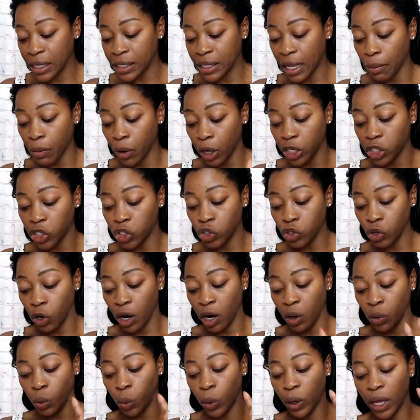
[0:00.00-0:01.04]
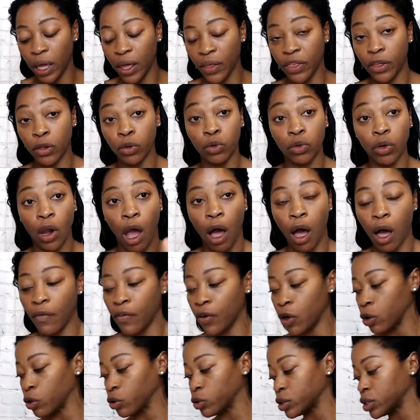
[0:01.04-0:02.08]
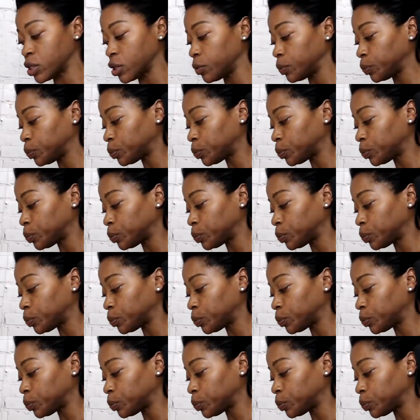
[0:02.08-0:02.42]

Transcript: I'm going to start with novels.